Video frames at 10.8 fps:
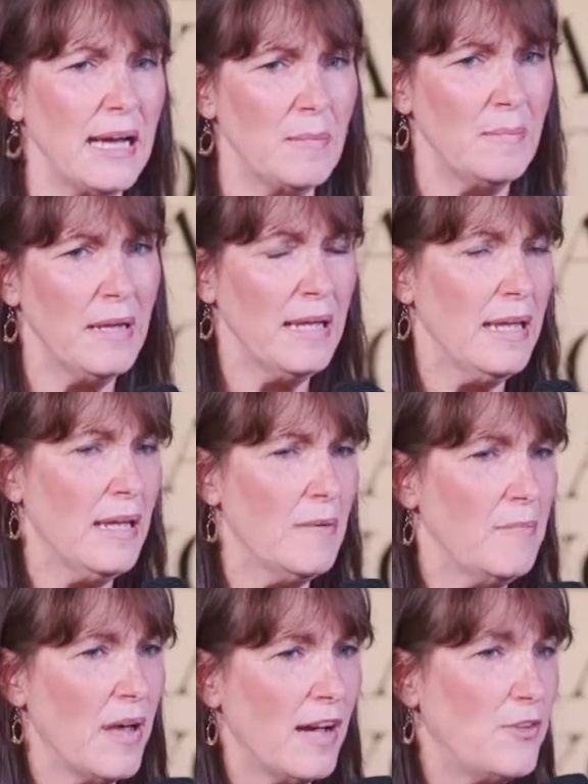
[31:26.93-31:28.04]
Um,
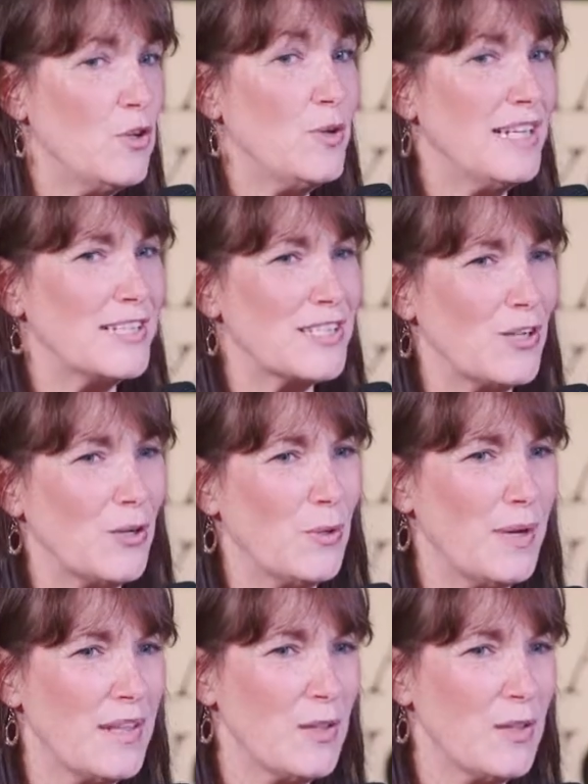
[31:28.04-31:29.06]
a few years ago,